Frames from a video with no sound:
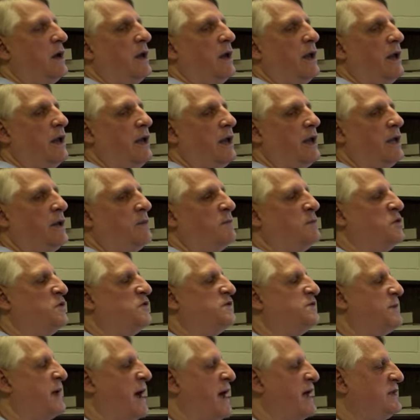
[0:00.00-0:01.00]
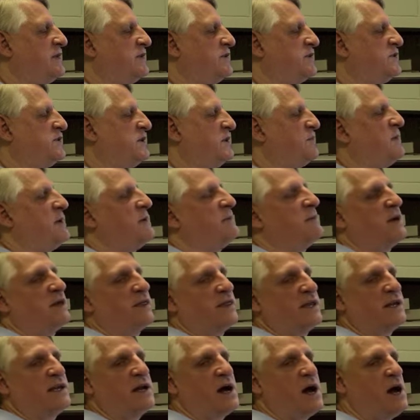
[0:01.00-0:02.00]
And it moves back to the shipping
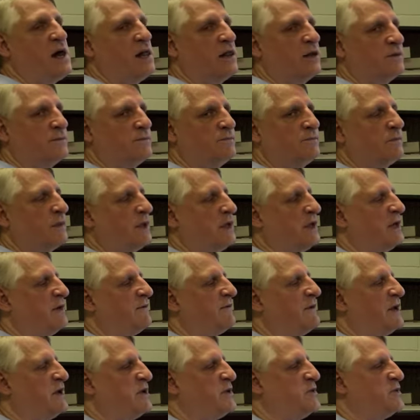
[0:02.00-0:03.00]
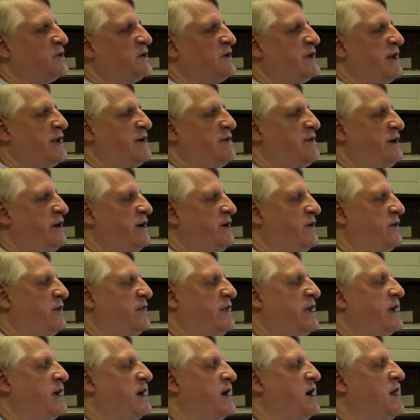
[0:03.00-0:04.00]
method column. And if I do a down arrow in
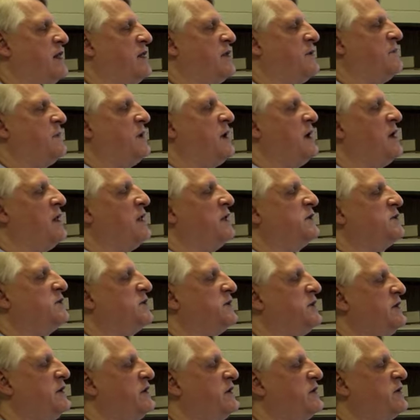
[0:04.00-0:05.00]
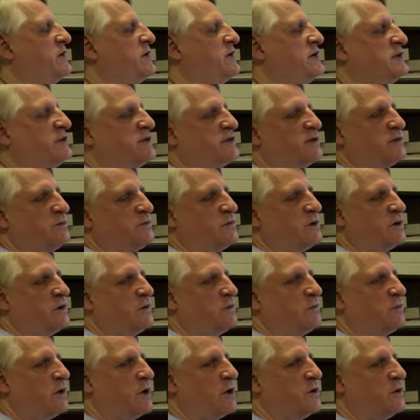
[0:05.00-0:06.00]
that column, all I should hear is the
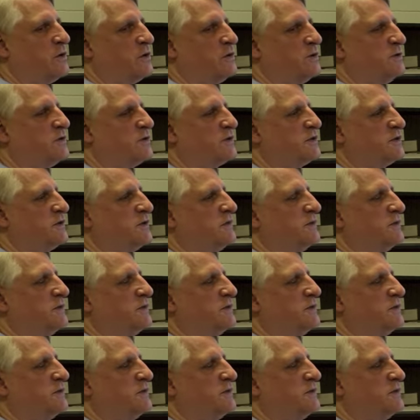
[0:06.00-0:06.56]
word roads.